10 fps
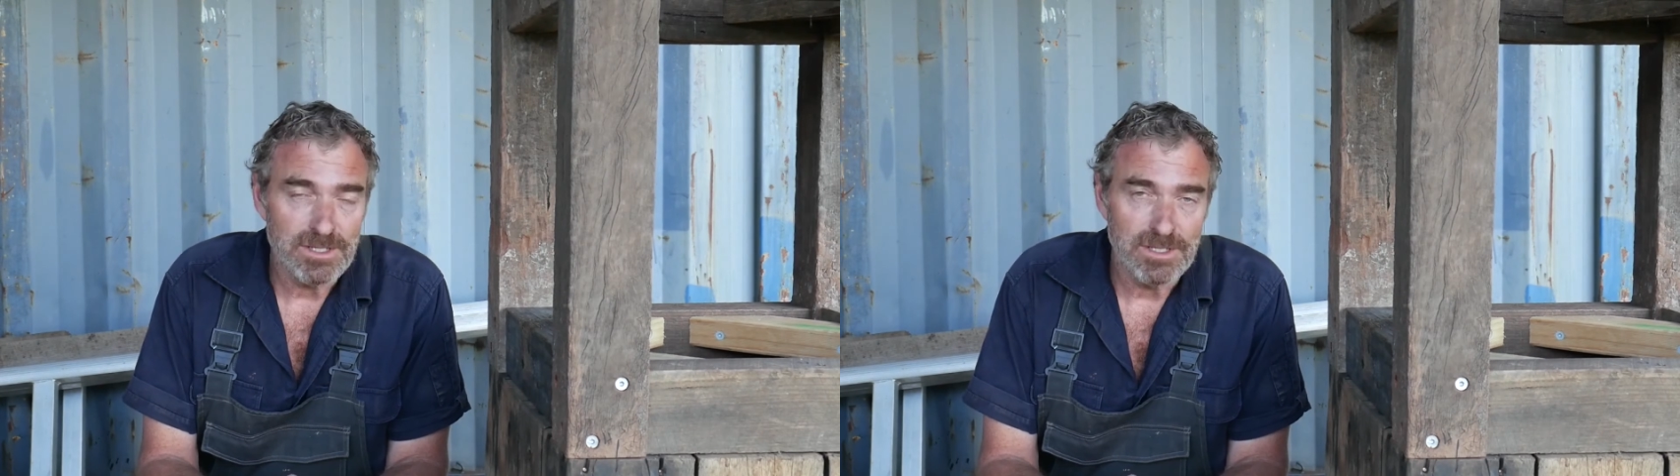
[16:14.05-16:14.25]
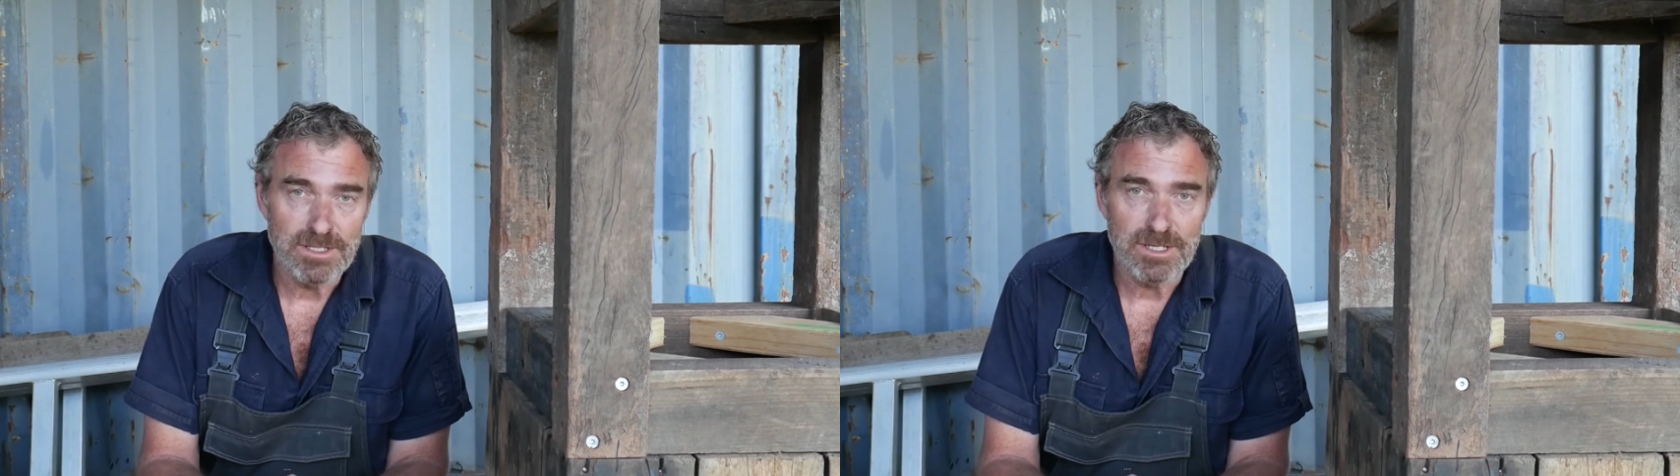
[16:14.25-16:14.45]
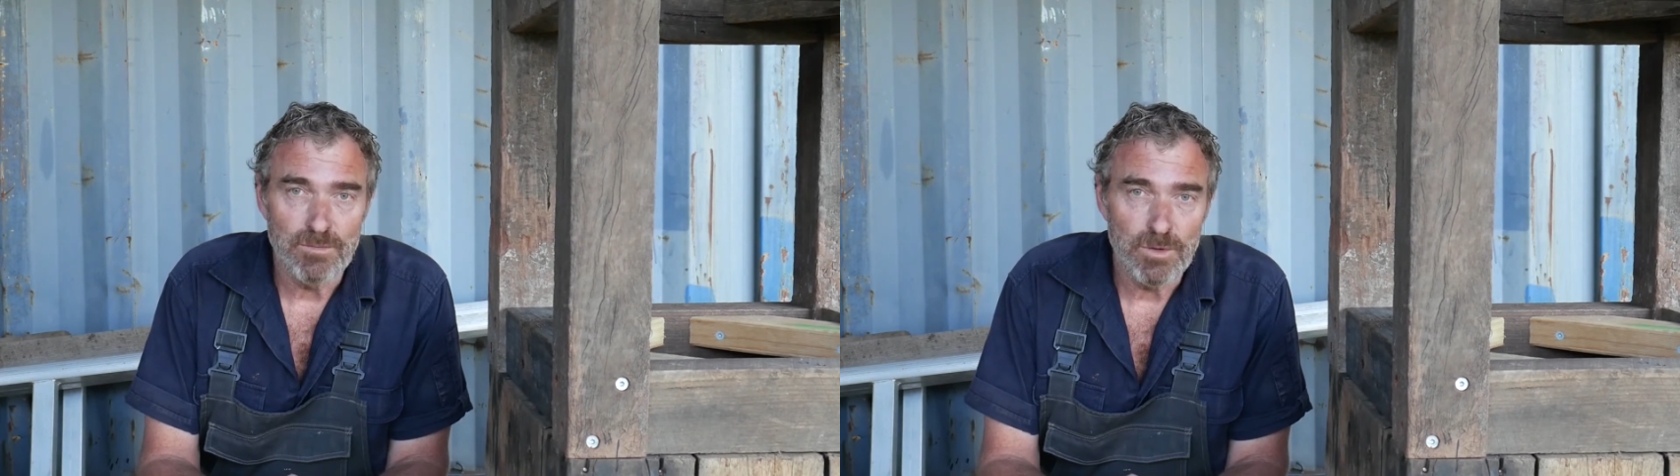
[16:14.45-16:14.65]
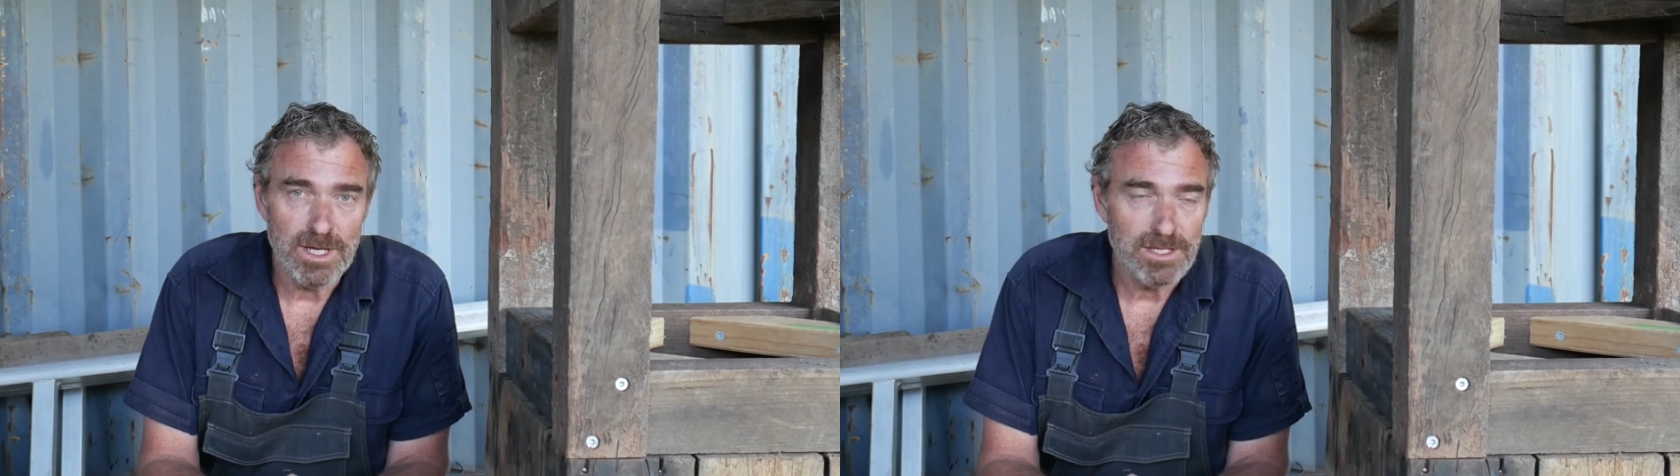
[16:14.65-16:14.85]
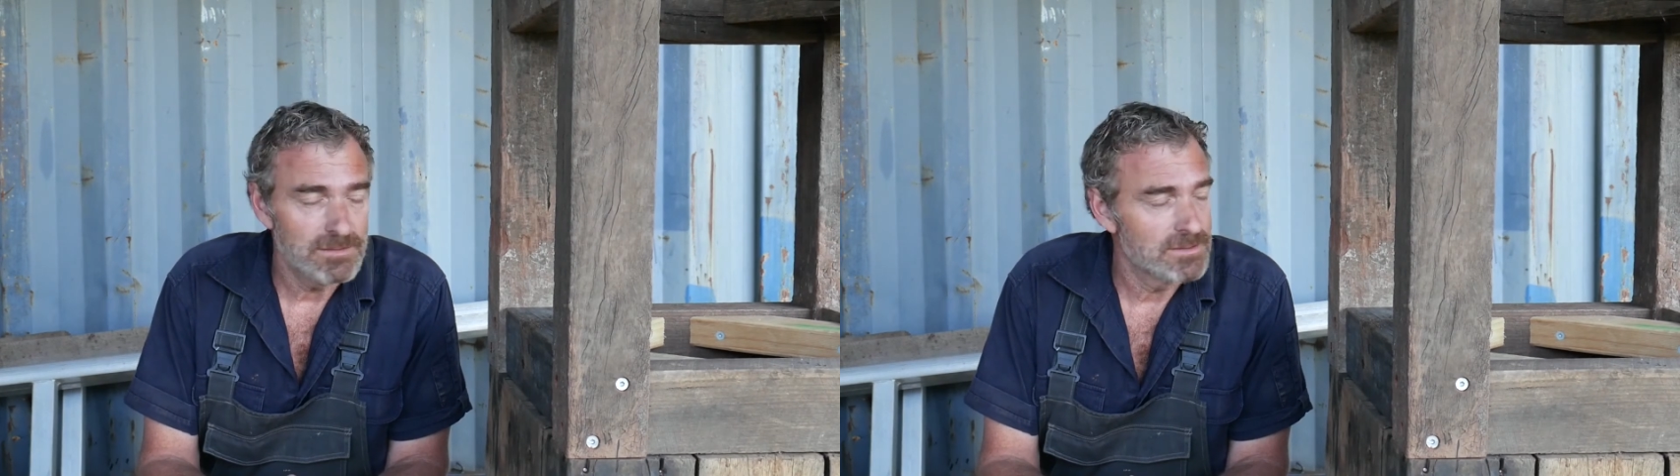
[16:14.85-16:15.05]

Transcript: it in some way.